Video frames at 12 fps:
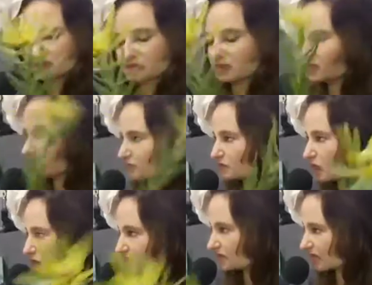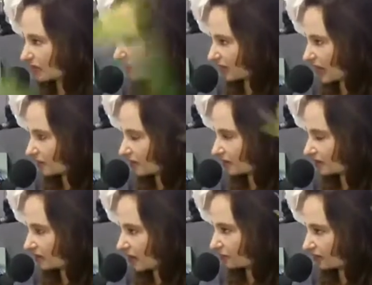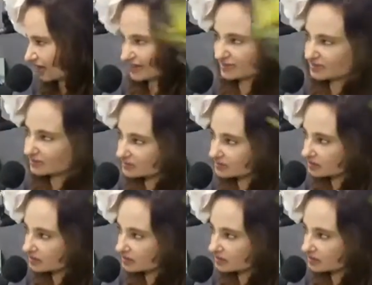Because sometimes they come in clusters.